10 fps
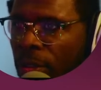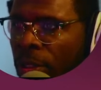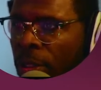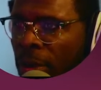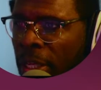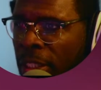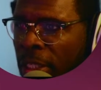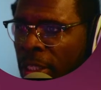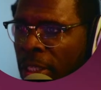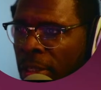
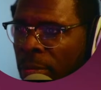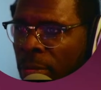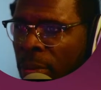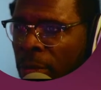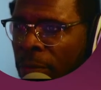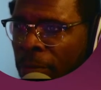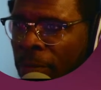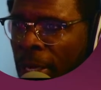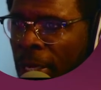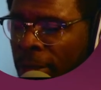basically move a
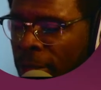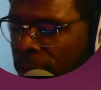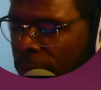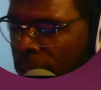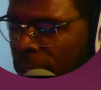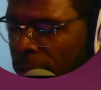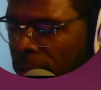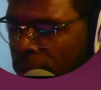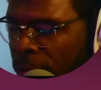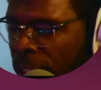file.
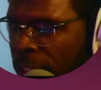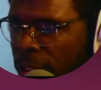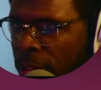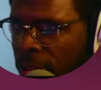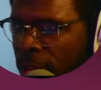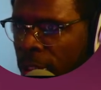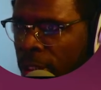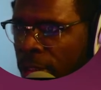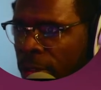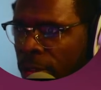Let's
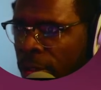do